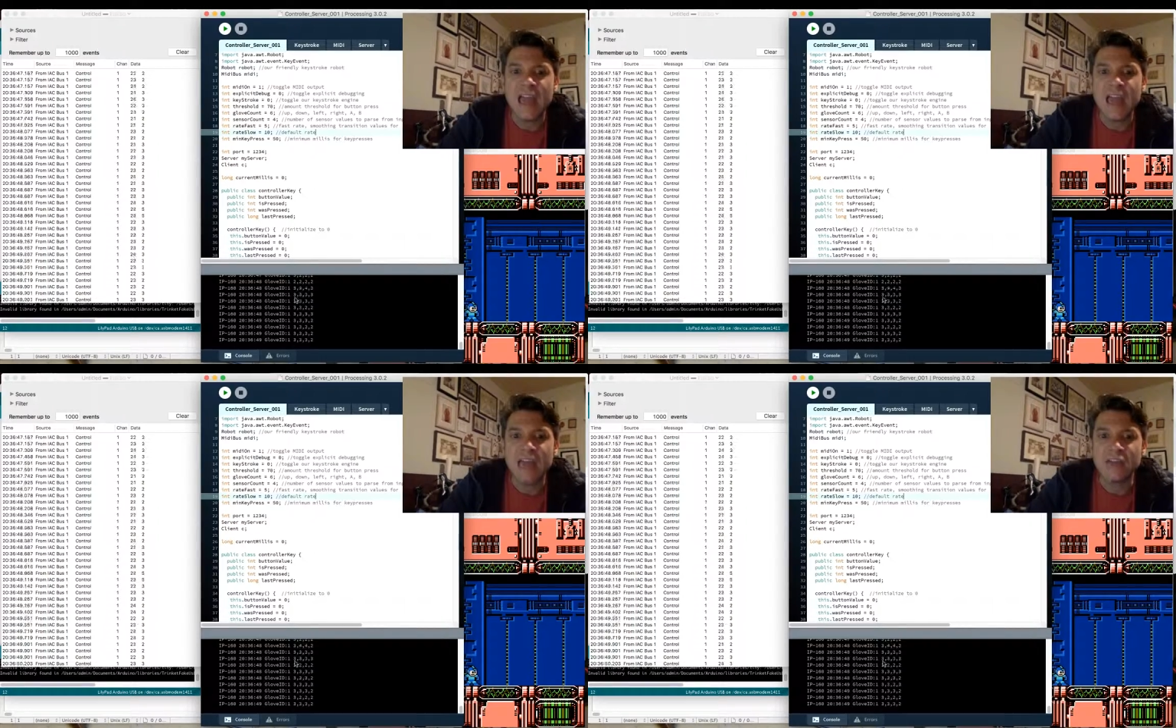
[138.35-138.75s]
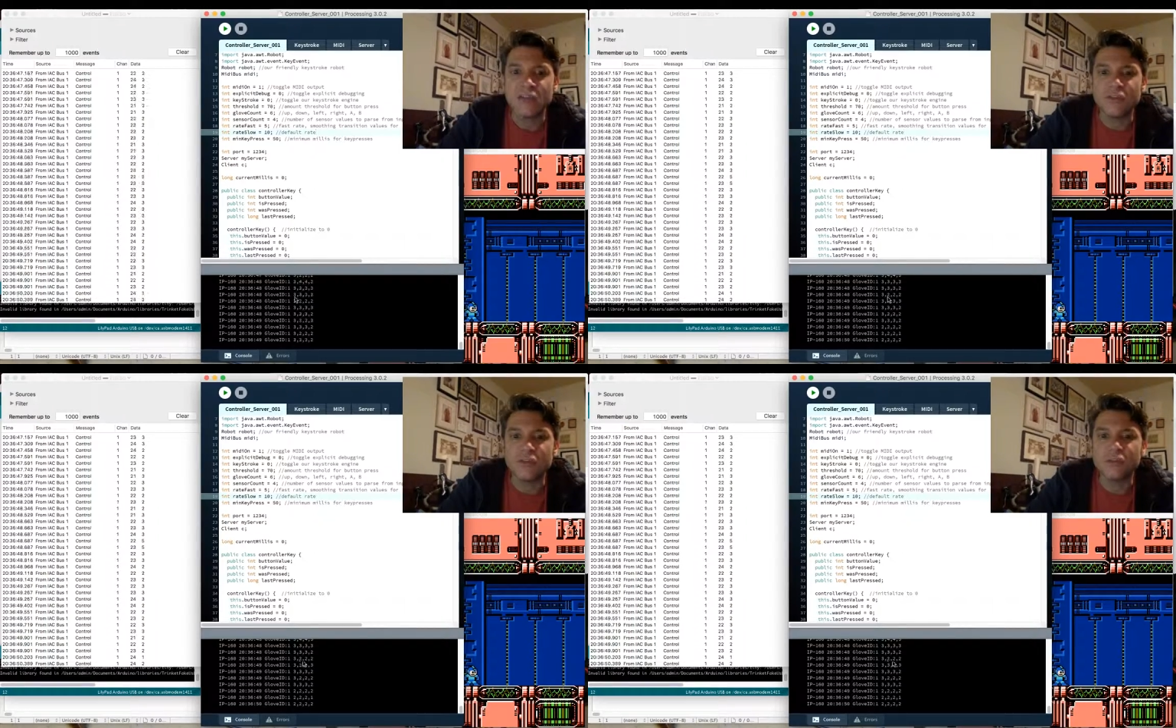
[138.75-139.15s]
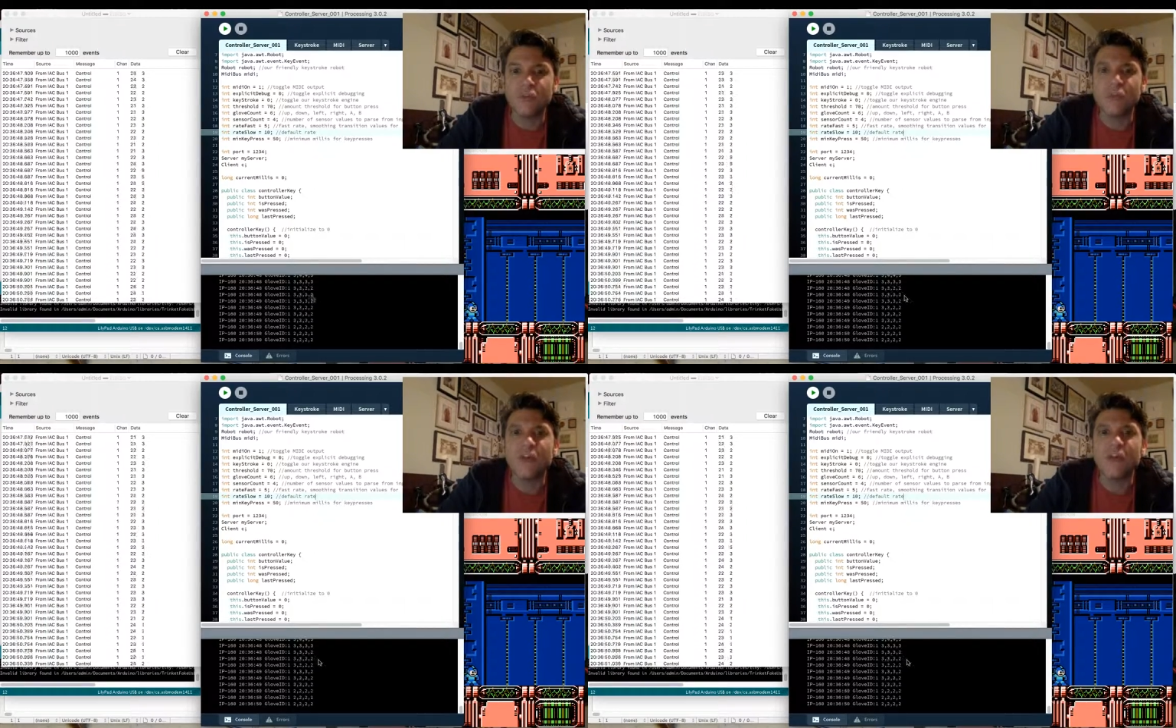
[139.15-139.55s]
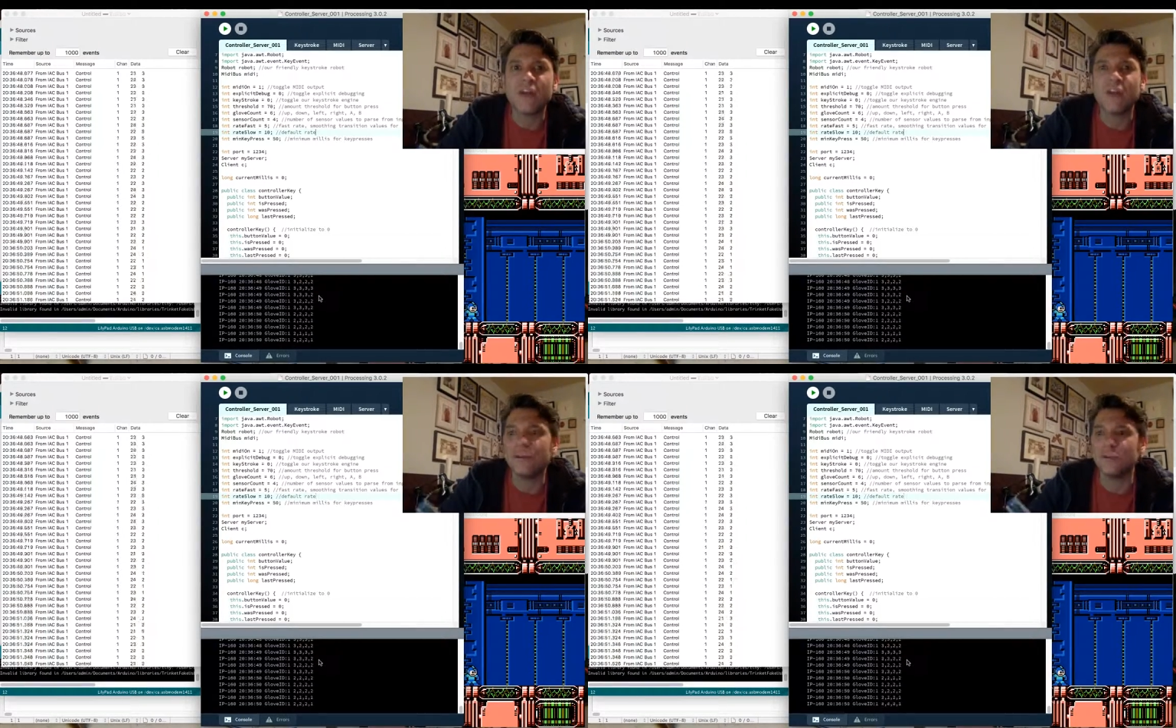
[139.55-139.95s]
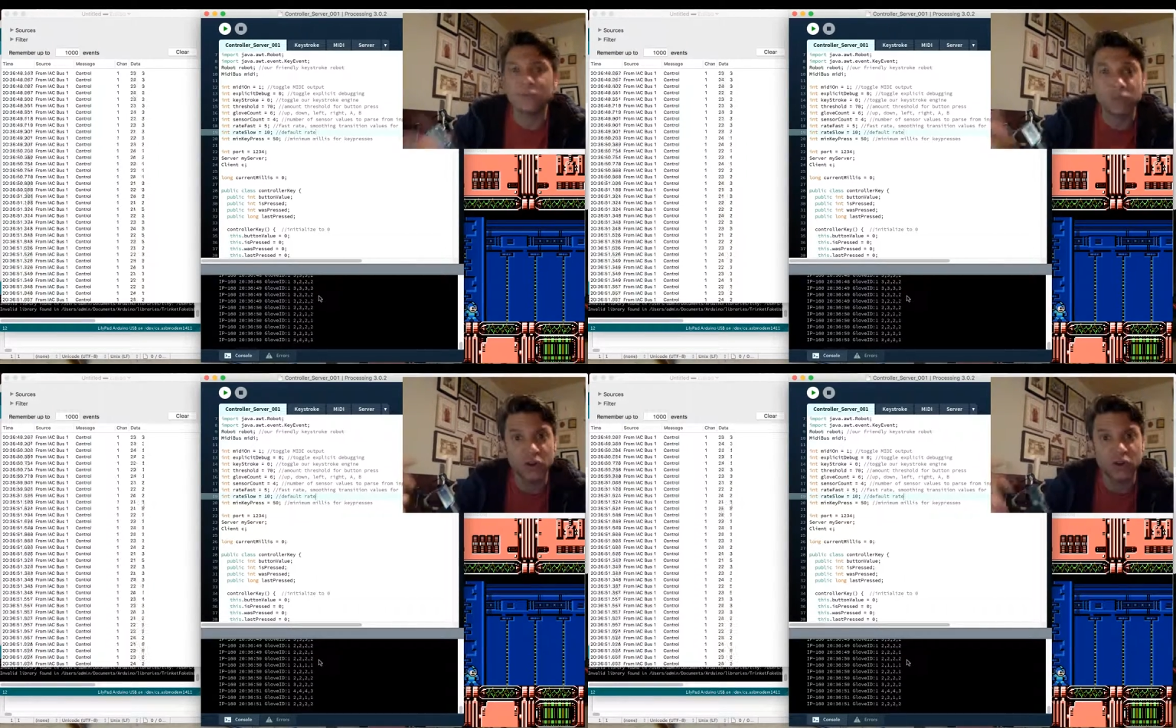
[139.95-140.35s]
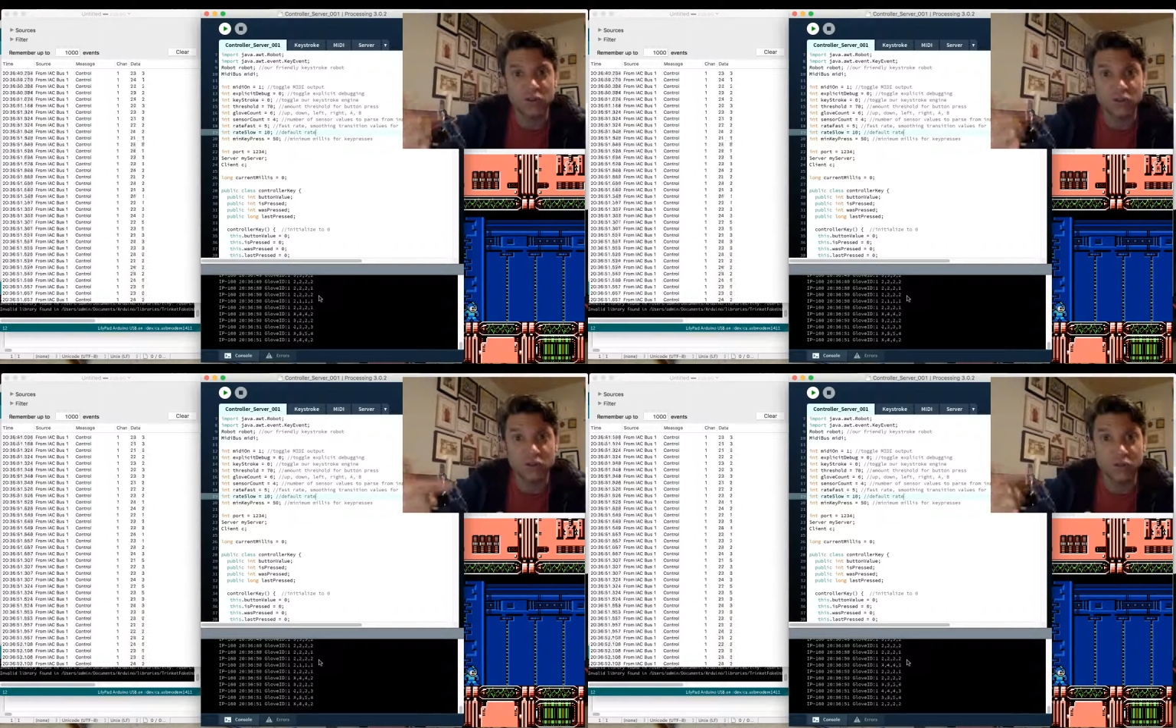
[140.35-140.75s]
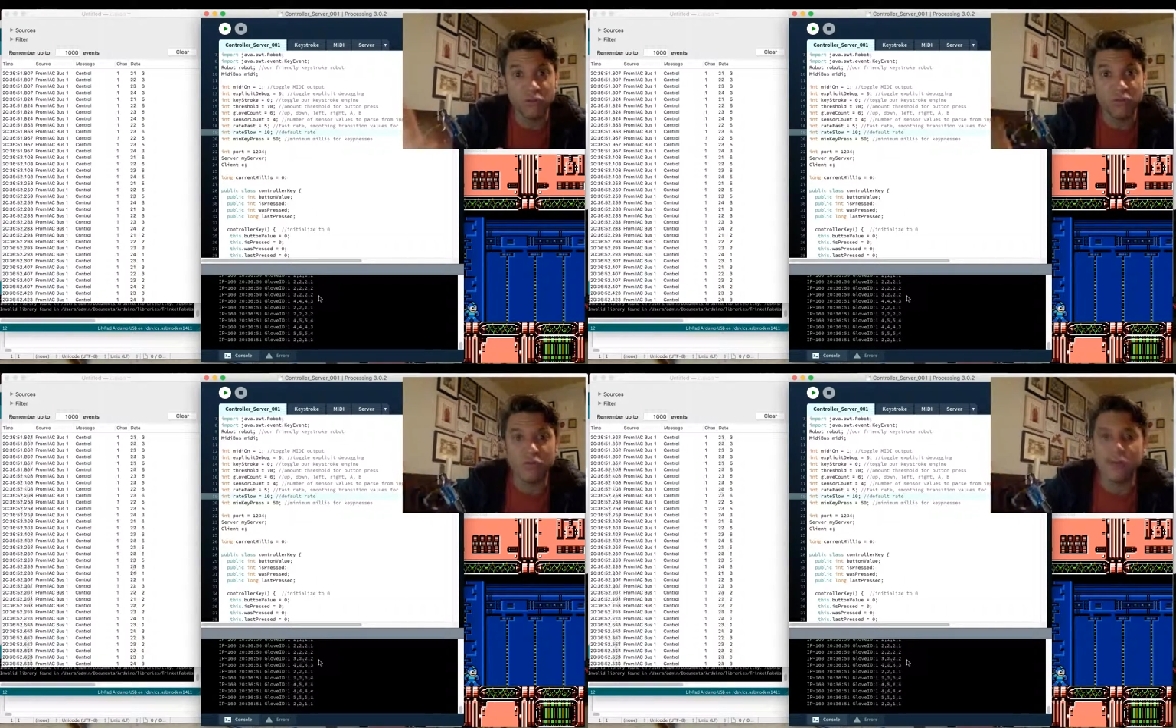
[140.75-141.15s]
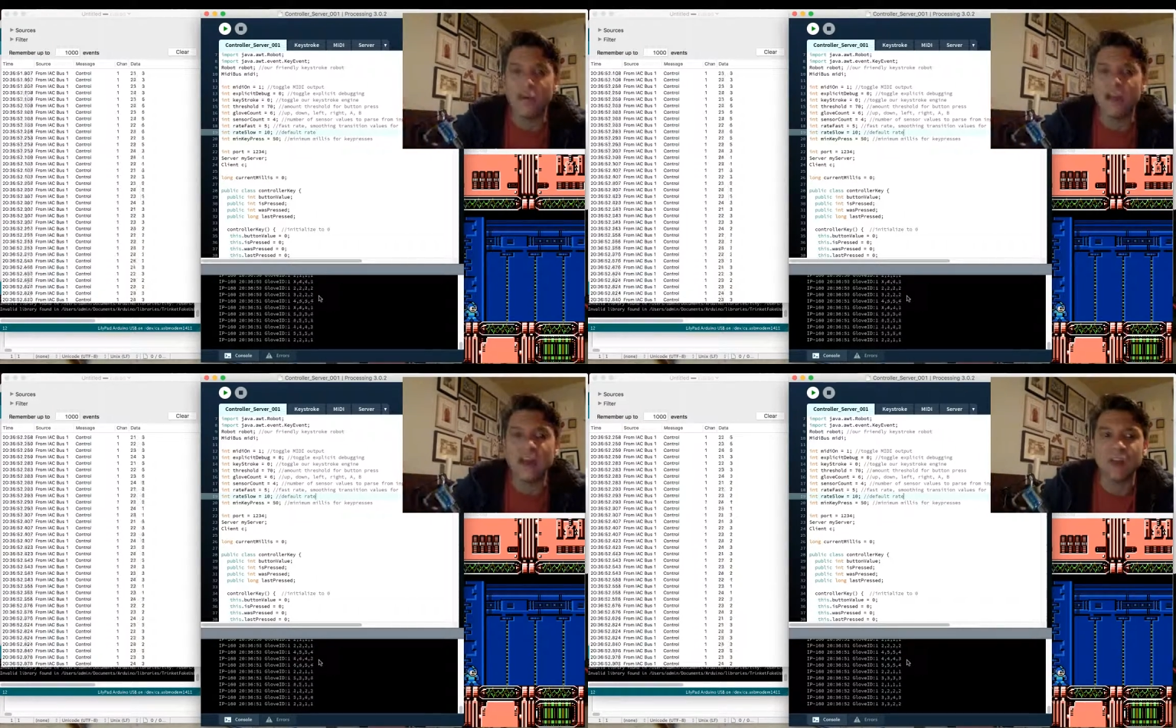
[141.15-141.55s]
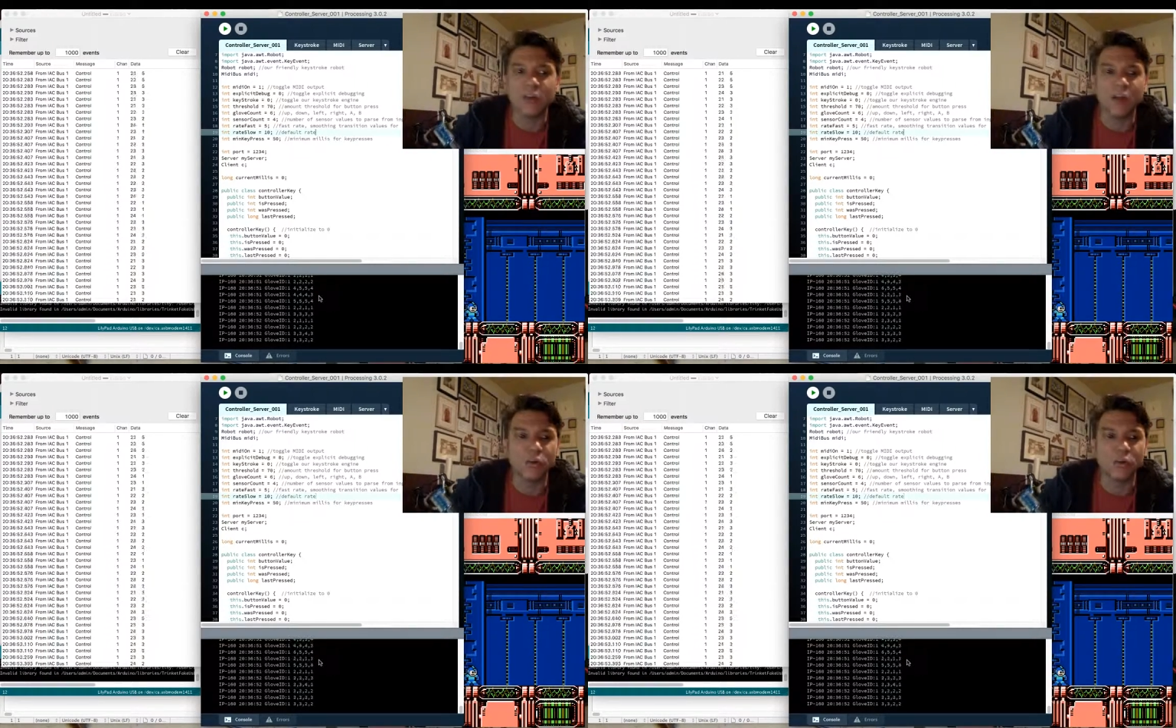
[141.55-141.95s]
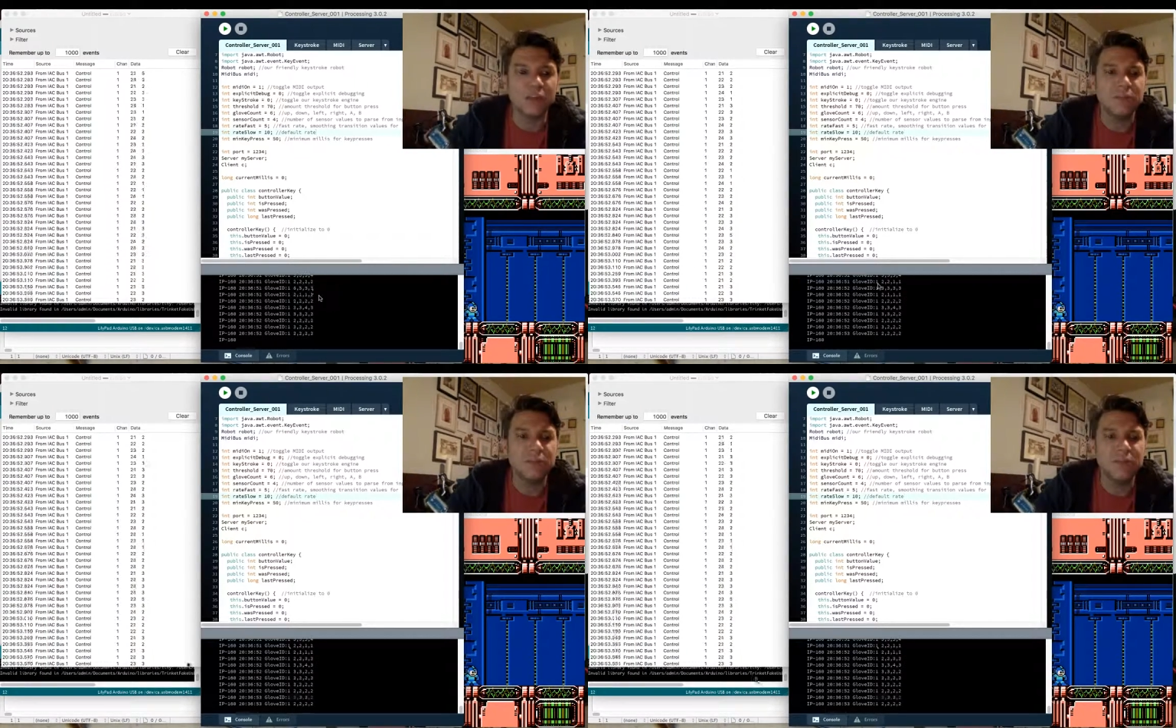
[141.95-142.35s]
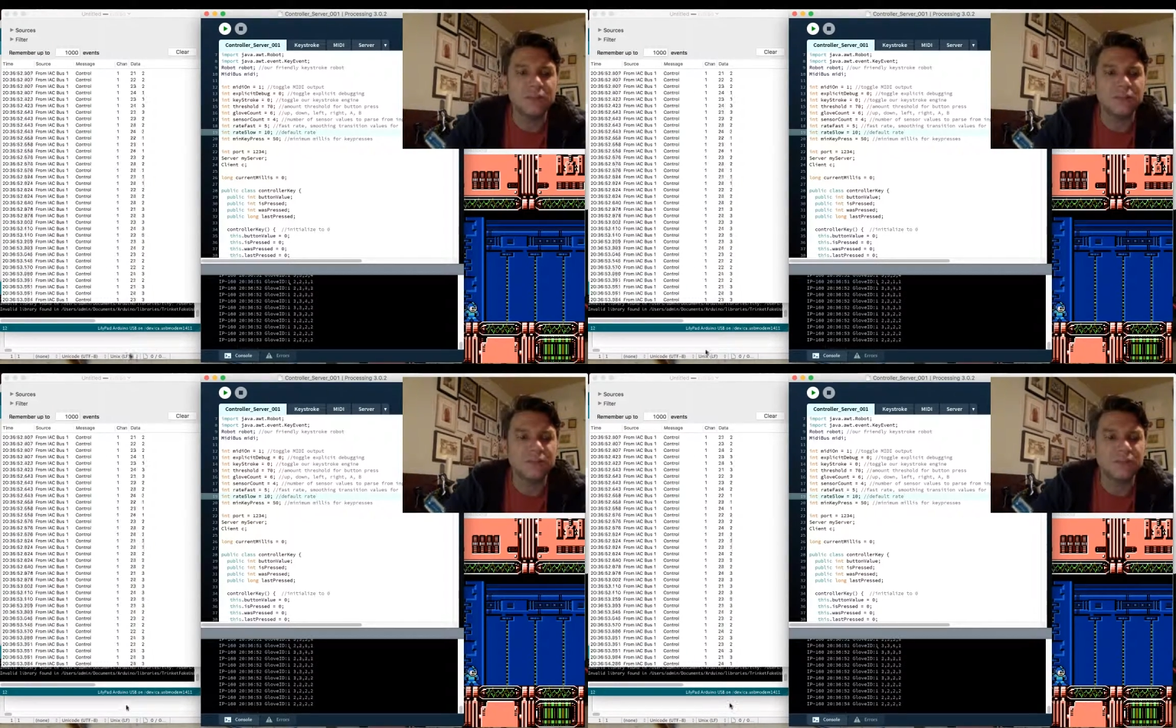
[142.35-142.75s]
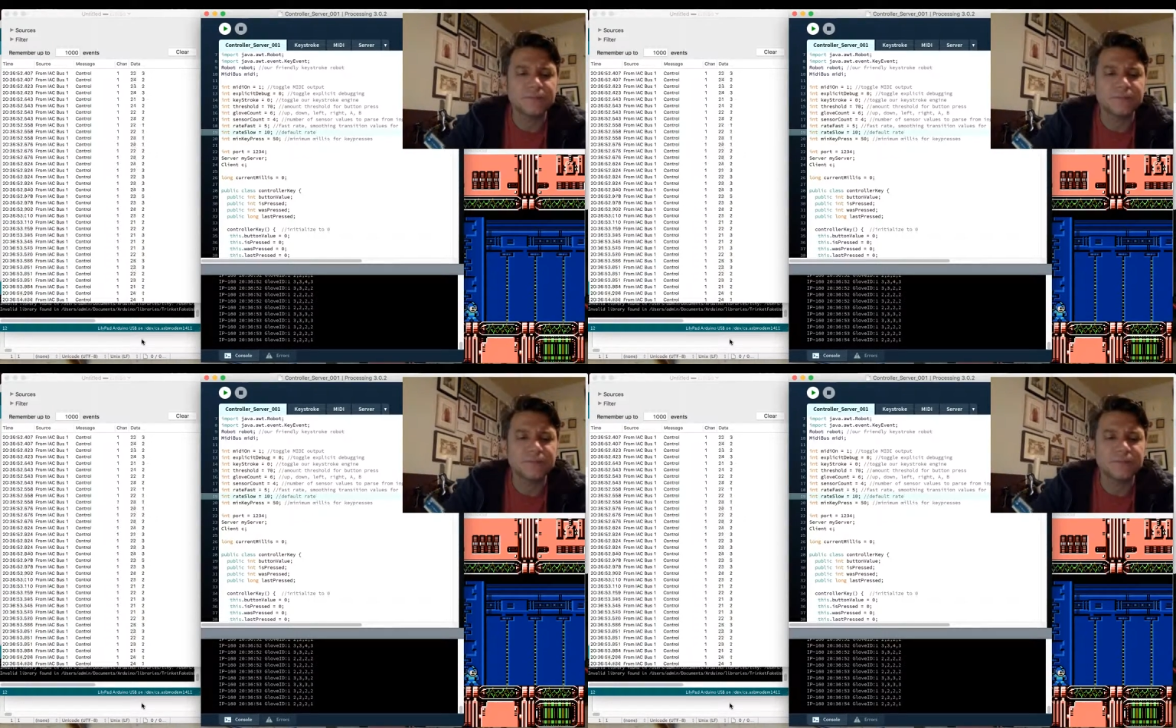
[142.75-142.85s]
and the 4 variables, which are those 4 analog read pins.